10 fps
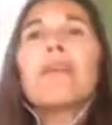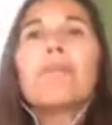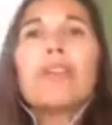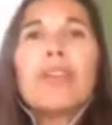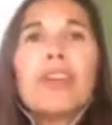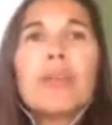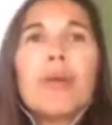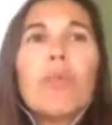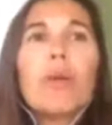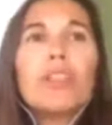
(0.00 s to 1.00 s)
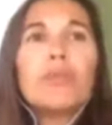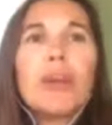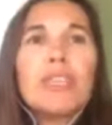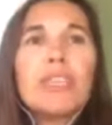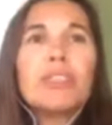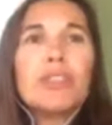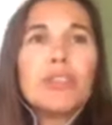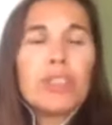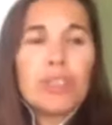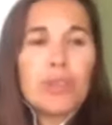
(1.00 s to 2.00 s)
be thinking about what do i need to
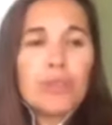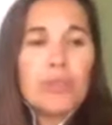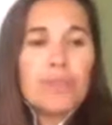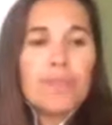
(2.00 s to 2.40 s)
do